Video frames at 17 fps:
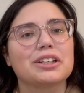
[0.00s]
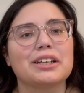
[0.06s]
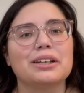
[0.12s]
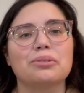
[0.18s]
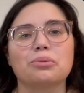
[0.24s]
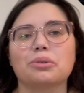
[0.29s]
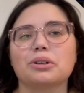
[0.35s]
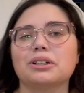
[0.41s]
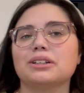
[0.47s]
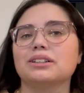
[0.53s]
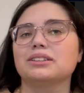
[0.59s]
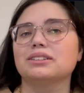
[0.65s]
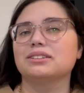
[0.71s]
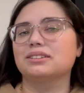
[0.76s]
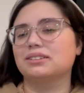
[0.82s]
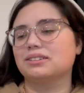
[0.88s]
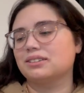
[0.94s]
It
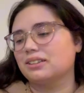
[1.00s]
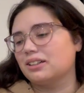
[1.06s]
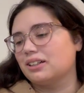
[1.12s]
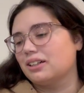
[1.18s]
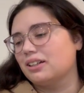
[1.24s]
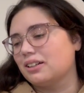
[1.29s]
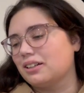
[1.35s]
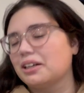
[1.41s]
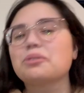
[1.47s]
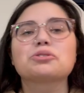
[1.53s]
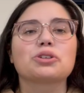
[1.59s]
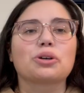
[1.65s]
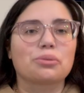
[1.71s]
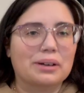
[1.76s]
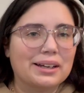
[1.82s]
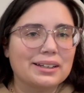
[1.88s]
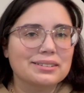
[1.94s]
was all
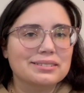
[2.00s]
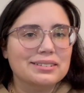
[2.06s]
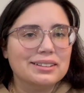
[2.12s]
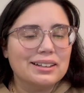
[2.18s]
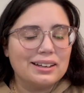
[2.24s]
right.